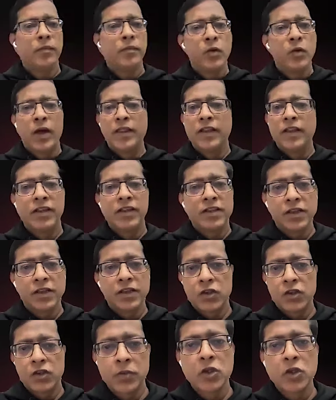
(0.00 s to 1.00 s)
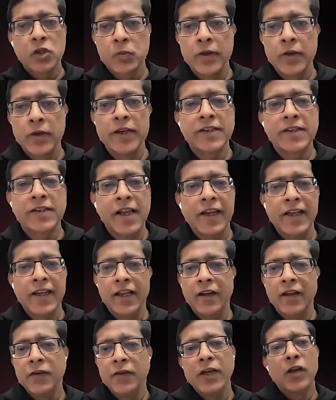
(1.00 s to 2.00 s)
Got it. No, I think this is super, super
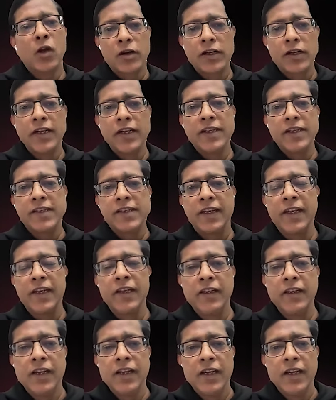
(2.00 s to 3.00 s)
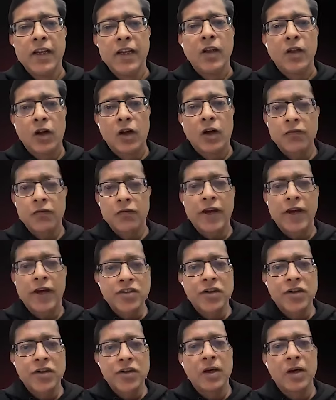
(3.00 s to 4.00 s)
exciting, and we are already seeing a lot
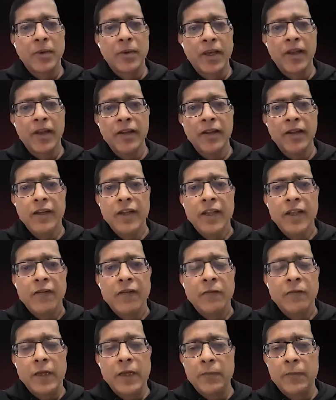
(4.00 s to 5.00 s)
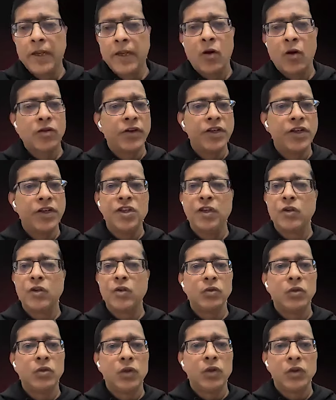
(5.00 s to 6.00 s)
of traction coming in. We have been
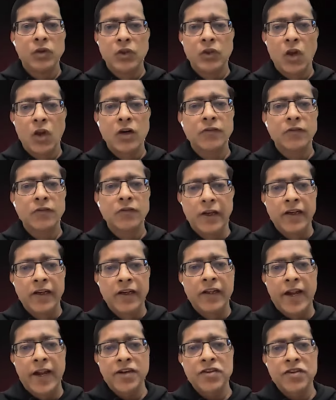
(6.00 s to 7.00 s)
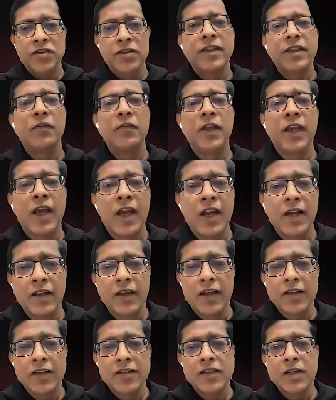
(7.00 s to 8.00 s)
outreaching to a lot of interactions that we
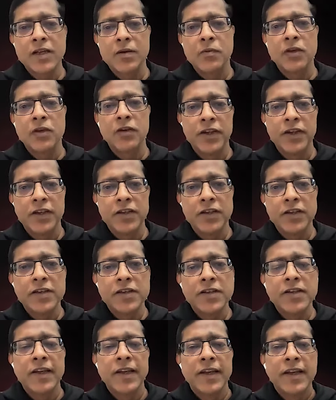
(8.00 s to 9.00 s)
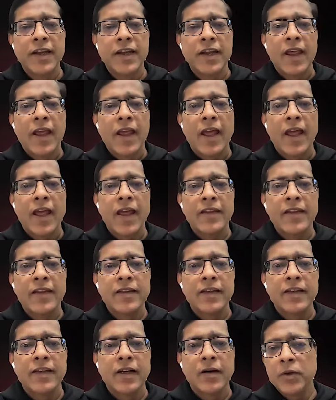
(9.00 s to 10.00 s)
had in last couple of years.
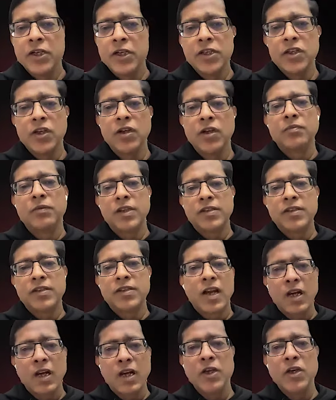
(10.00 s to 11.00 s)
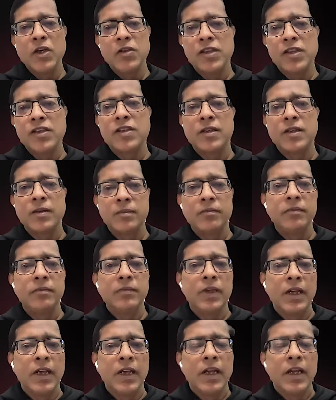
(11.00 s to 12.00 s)
And because, the startup
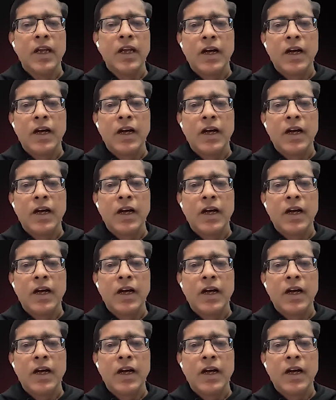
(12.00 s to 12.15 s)
ecosystem,